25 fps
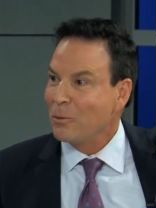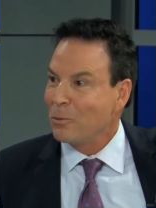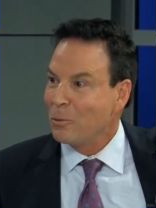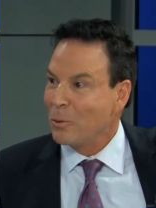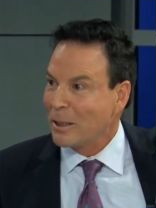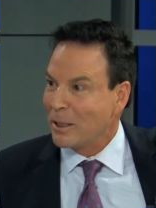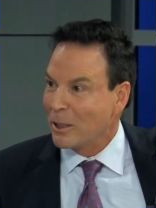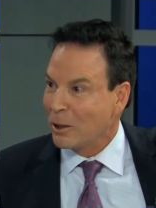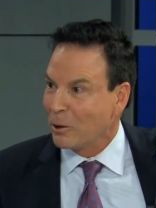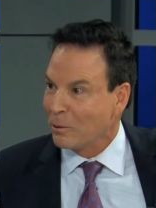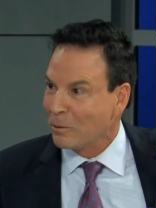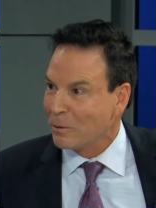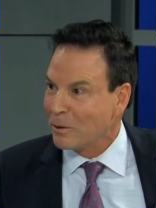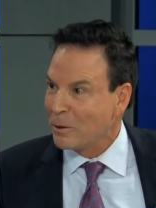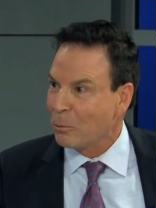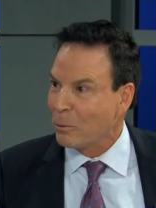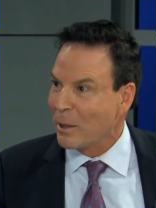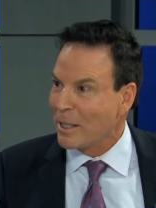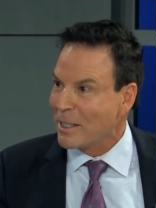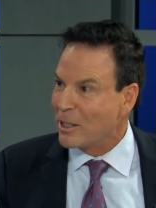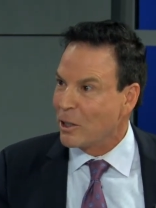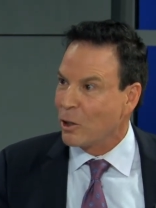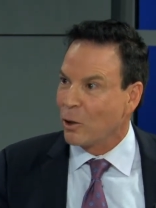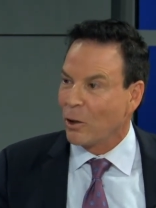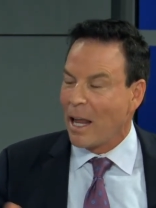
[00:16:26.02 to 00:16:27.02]
what their, the
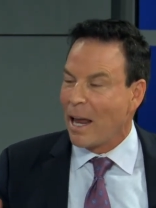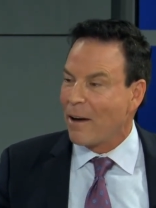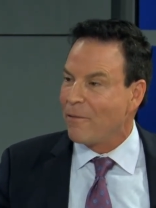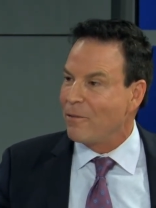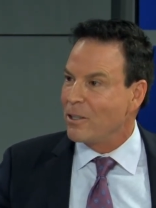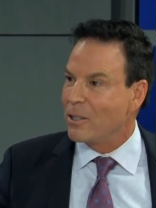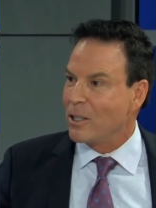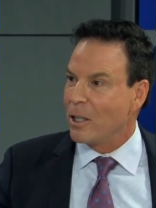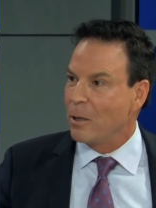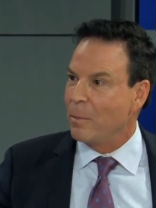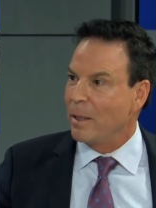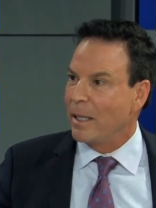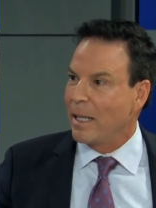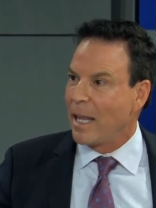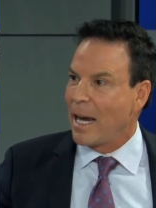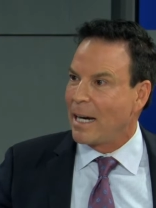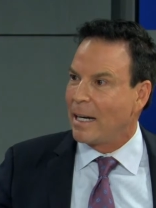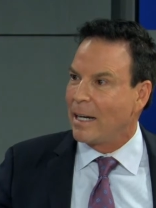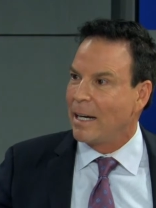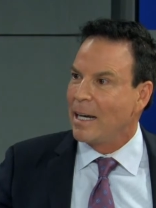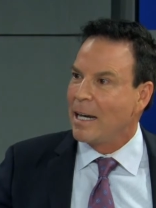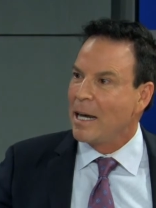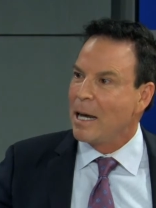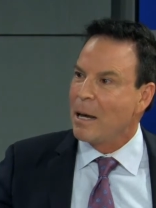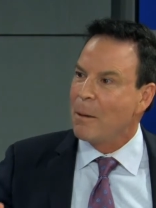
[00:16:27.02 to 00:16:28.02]
rest of their life is going to be like,